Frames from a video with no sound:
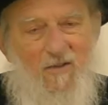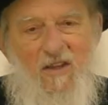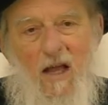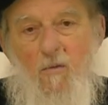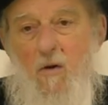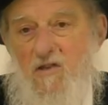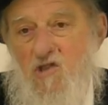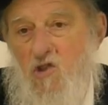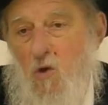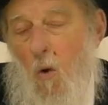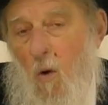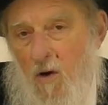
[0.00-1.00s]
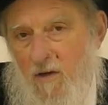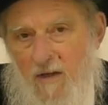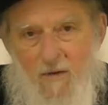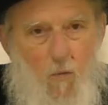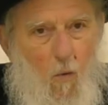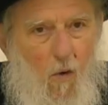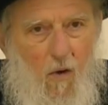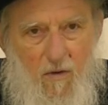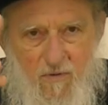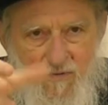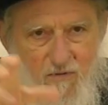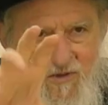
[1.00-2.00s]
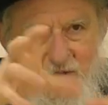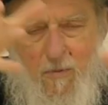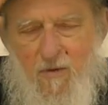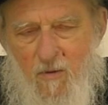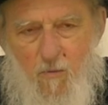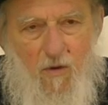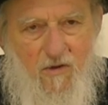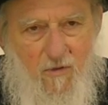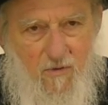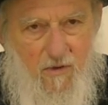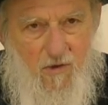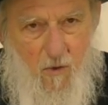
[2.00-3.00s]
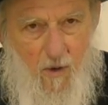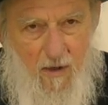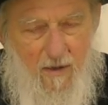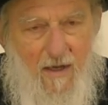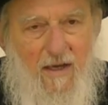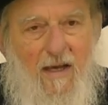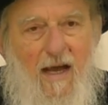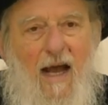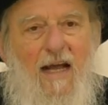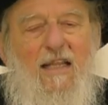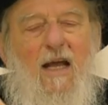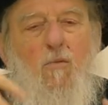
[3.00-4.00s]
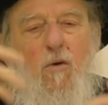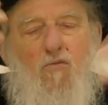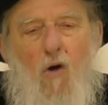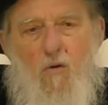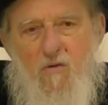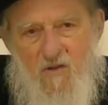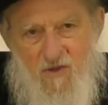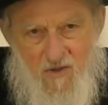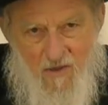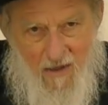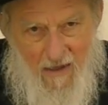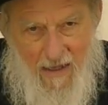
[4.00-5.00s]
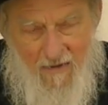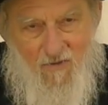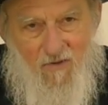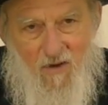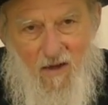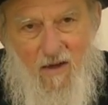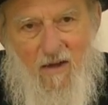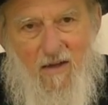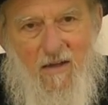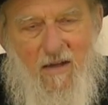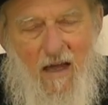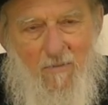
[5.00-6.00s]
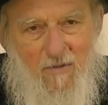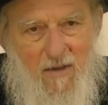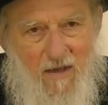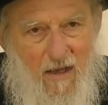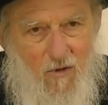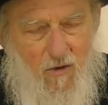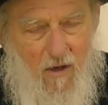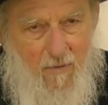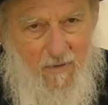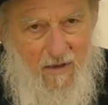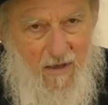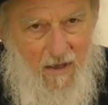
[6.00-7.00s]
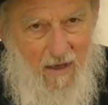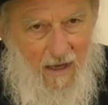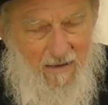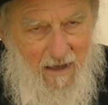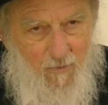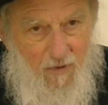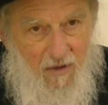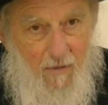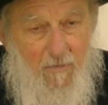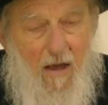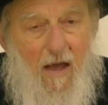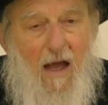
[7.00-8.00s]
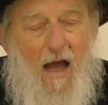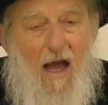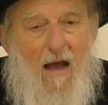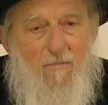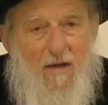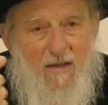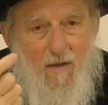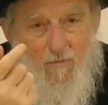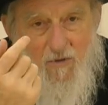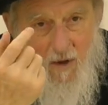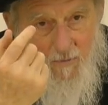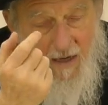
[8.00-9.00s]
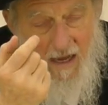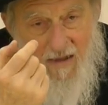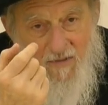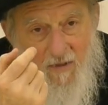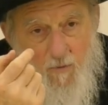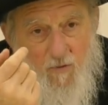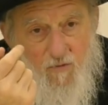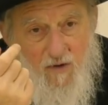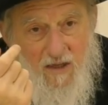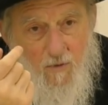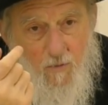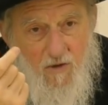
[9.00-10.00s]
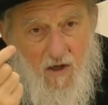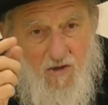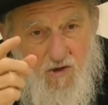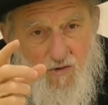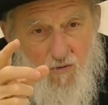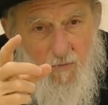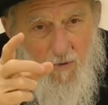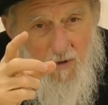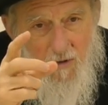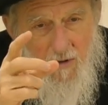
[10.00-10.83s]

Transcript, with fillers: they were stored in walls and ships and so on and so on, and there were rodents that uh, came in, come in contact with them and make them tamei, and then they were afraid they would touch truma.